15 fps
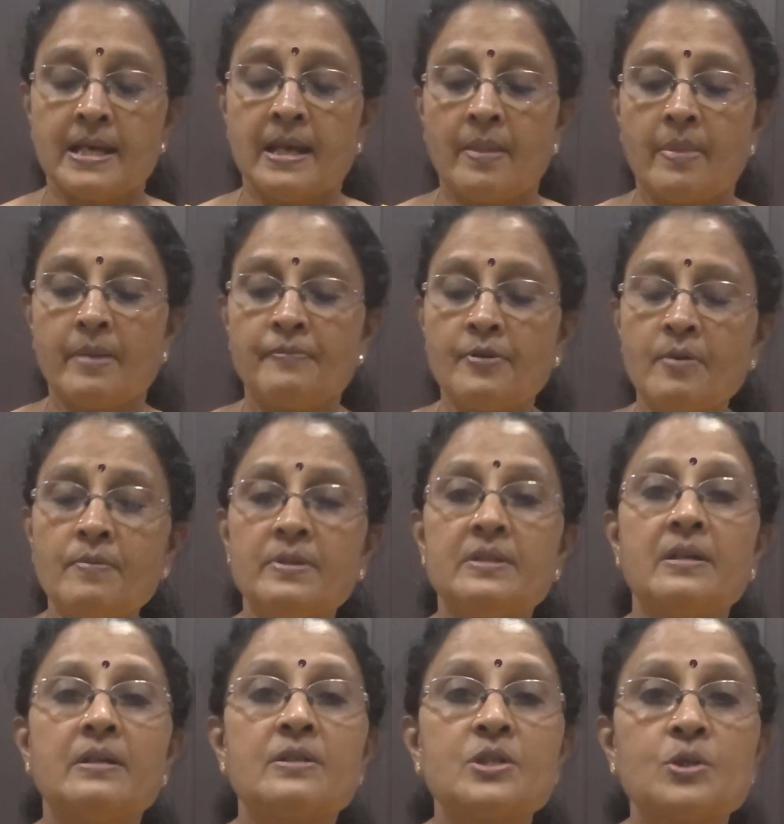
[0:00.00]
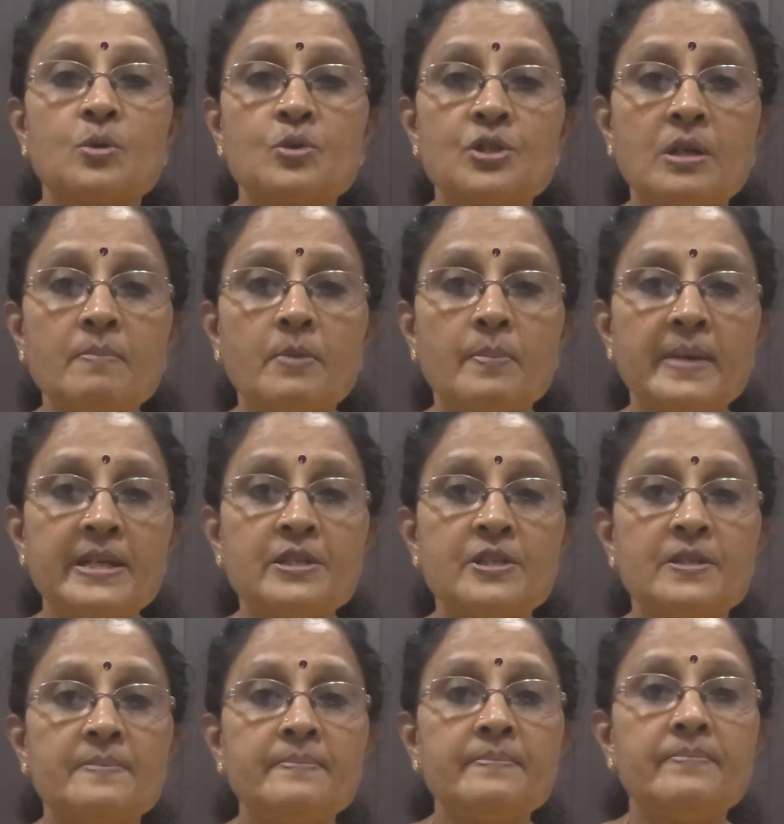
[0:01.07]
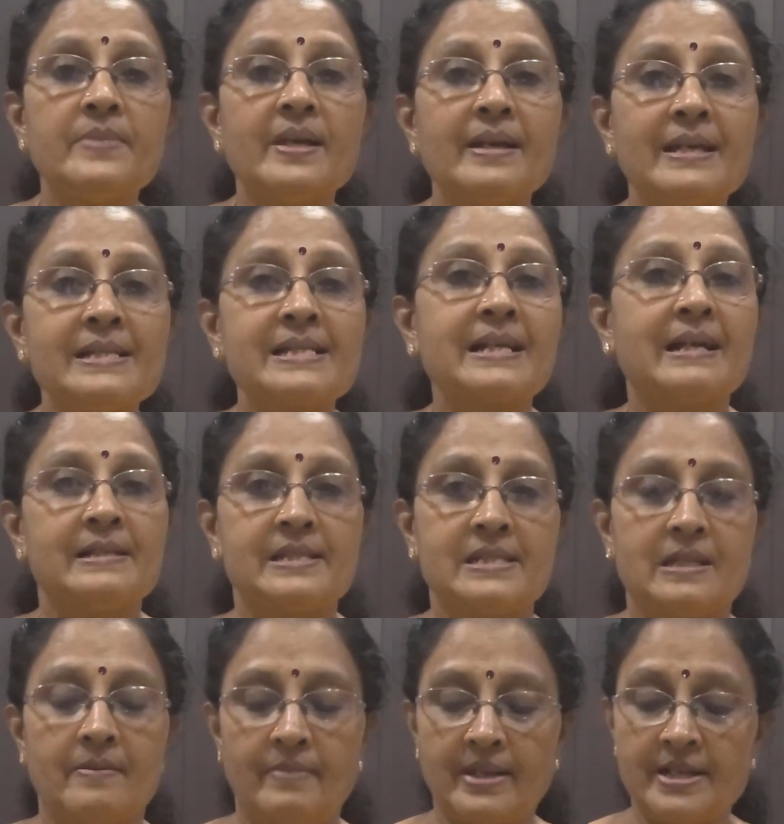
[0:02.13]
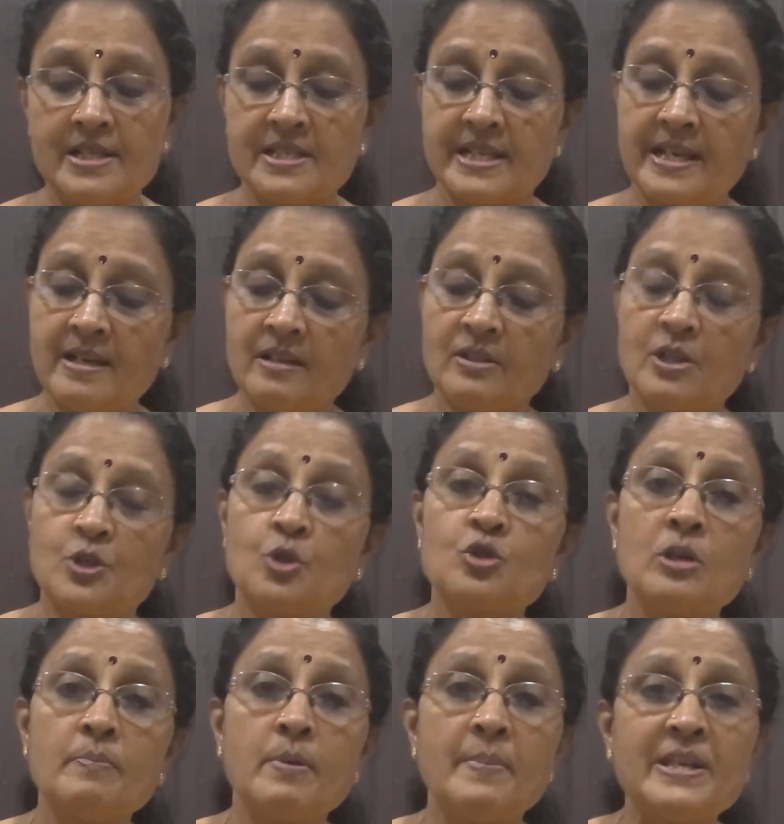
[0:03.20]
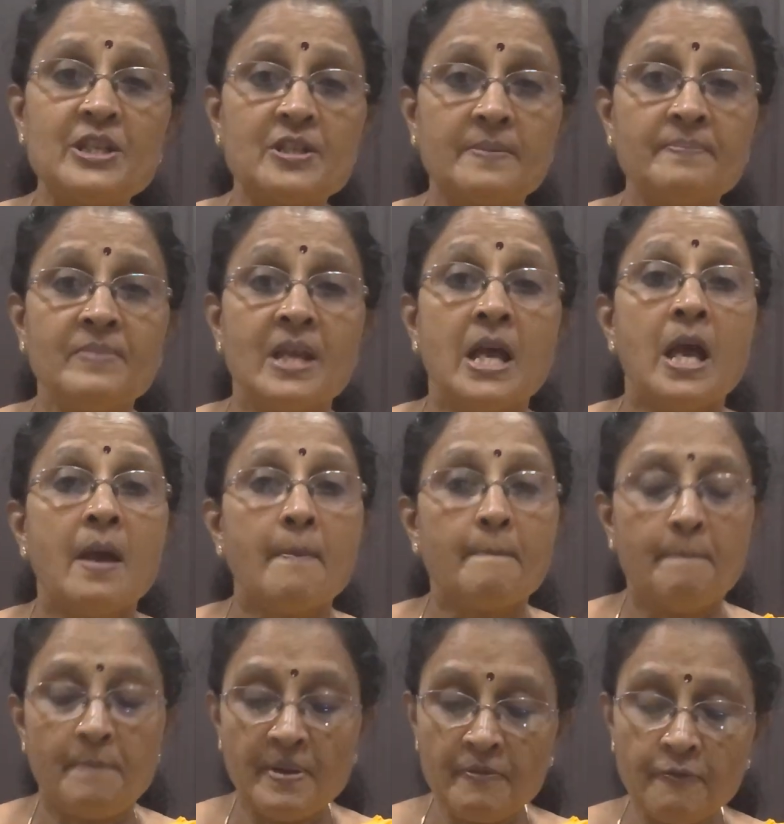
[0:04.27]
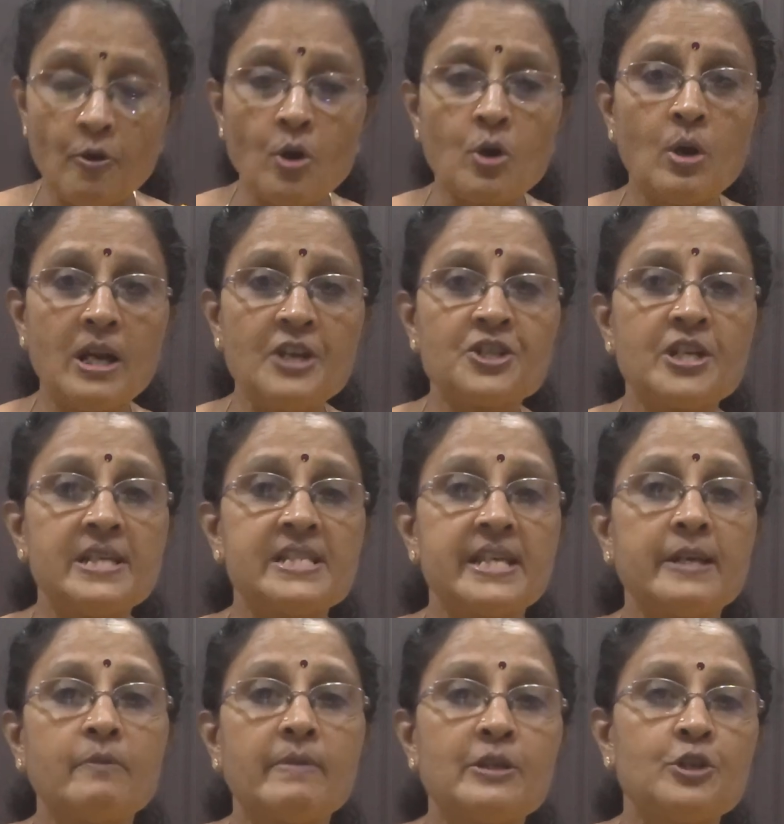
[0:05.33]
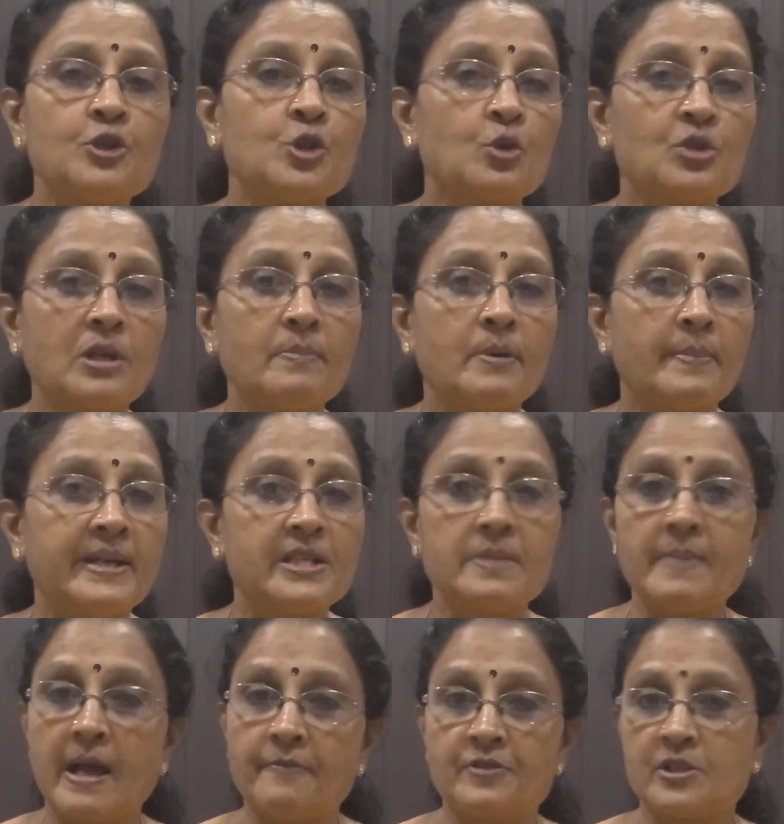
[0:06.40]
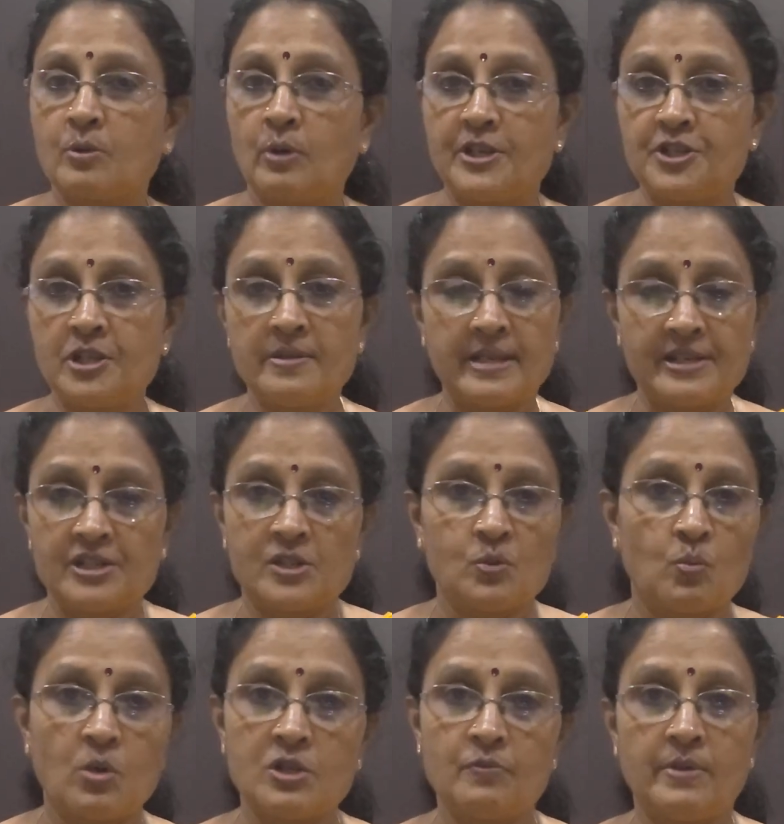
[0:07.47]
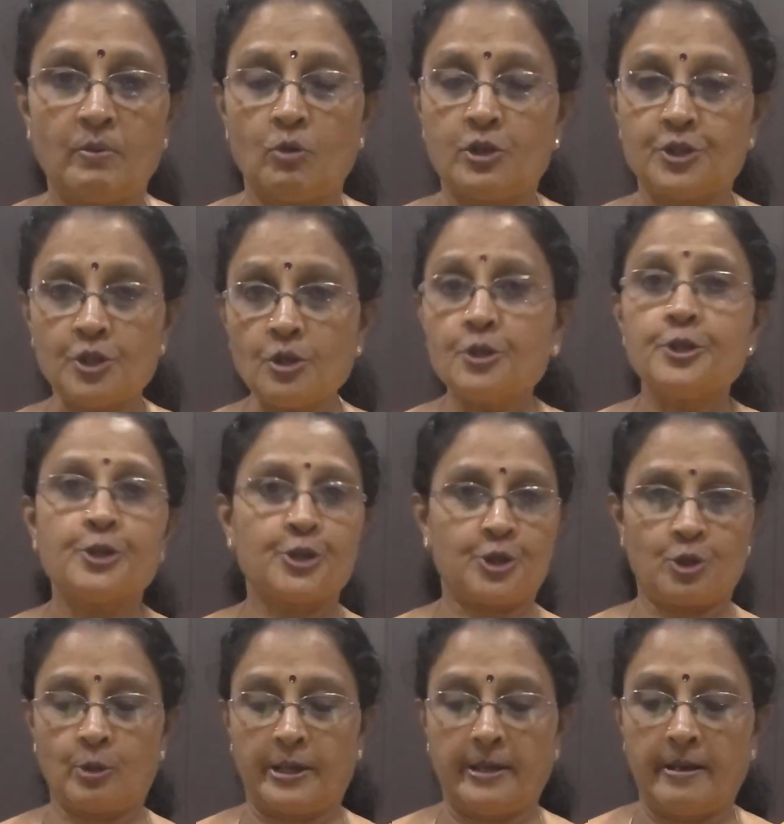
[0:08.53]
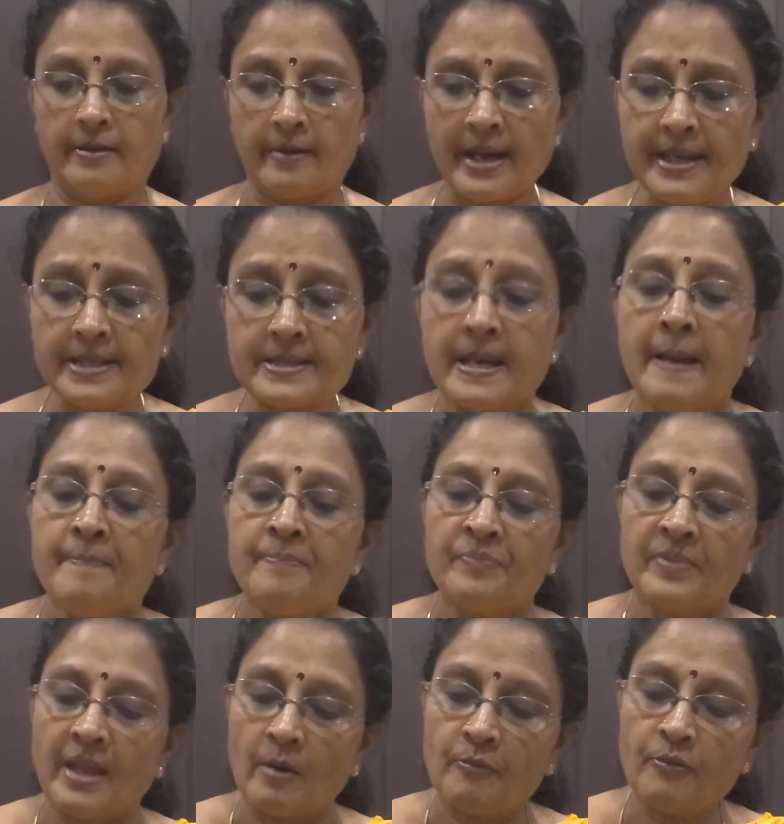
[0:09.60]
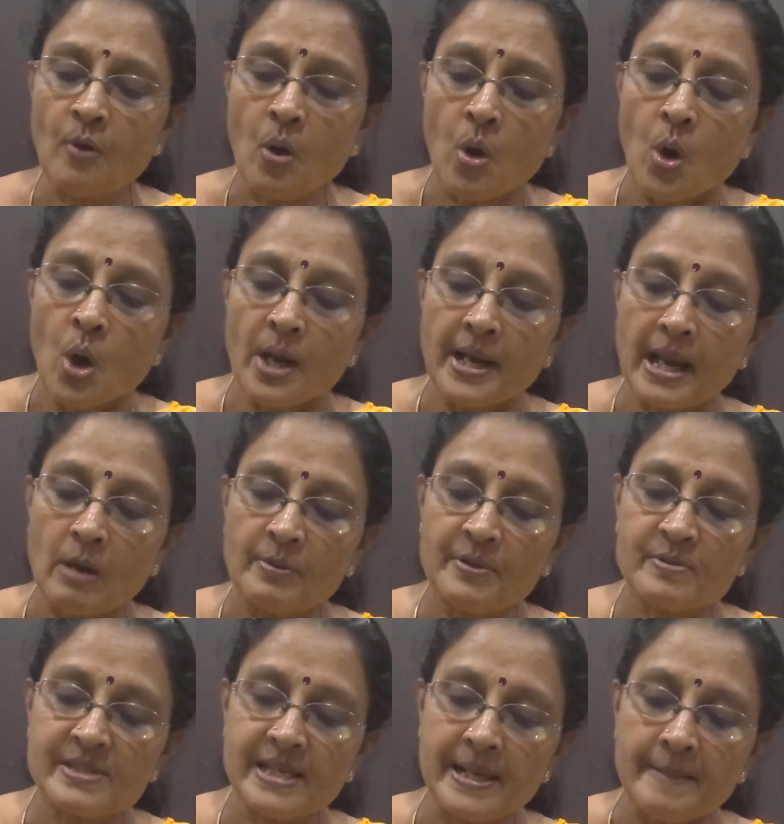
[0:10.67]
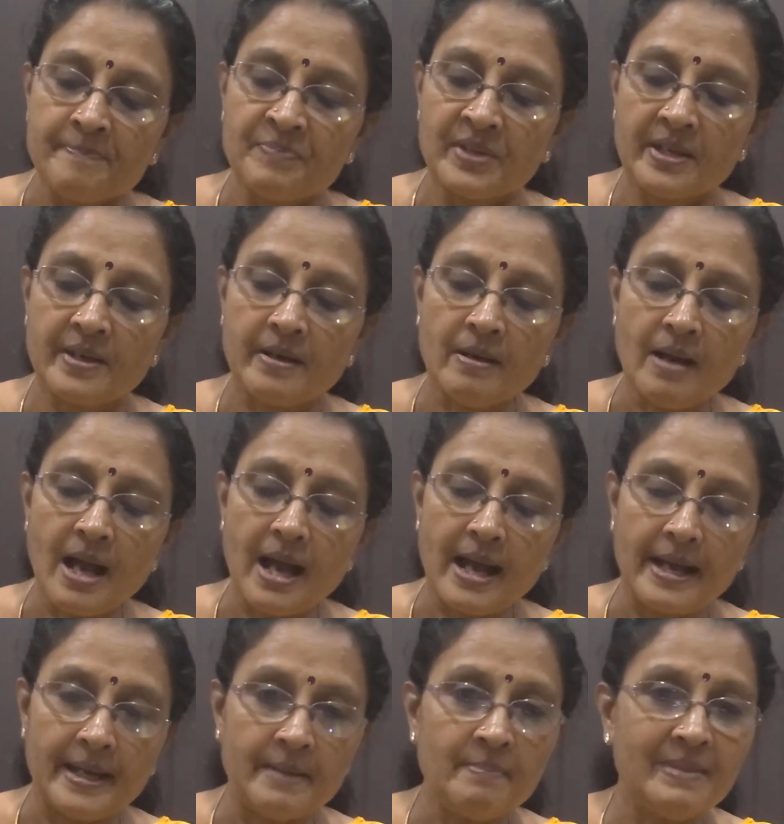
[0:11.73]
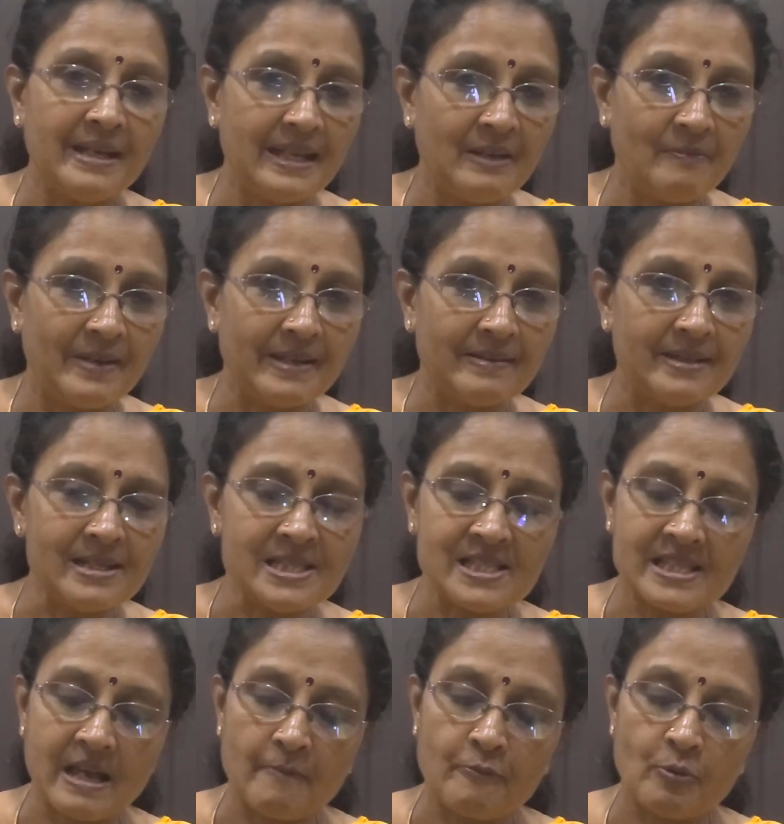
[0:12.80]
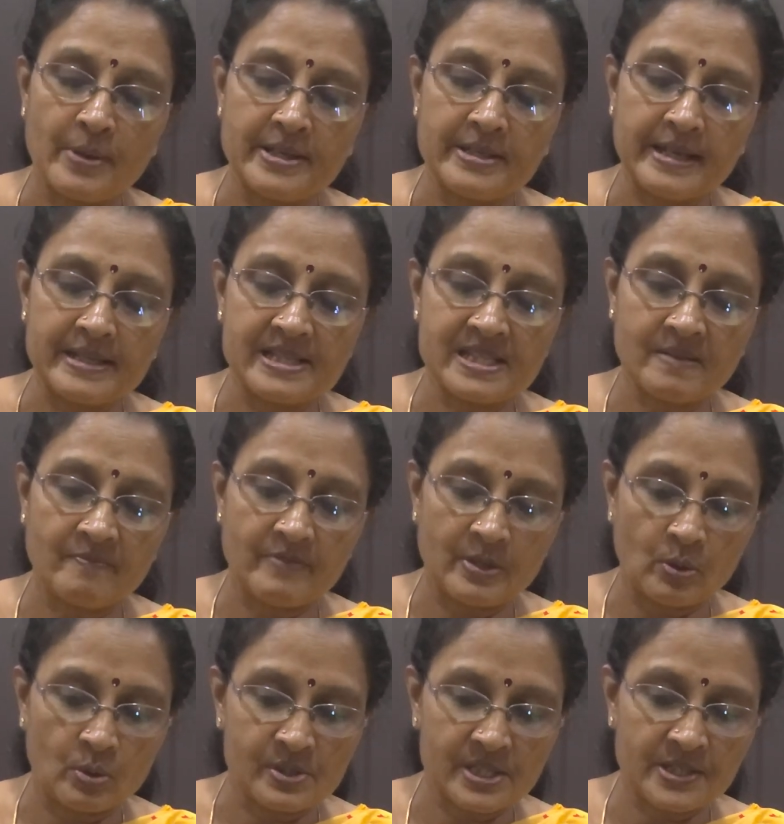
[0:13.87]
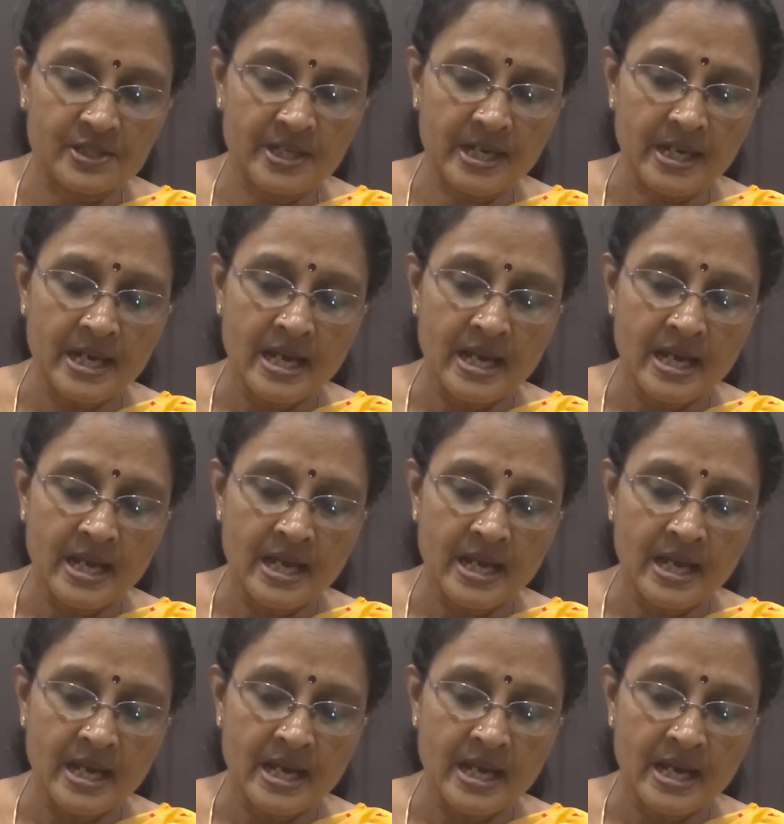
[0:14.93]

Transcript: Therefore the total momentum is conserved. That is, here the total momentum before collision is equal to total momentum after collision. That is what we want to show here, right? Therefore now you see here I am leaving this, therefore it gets some velocity.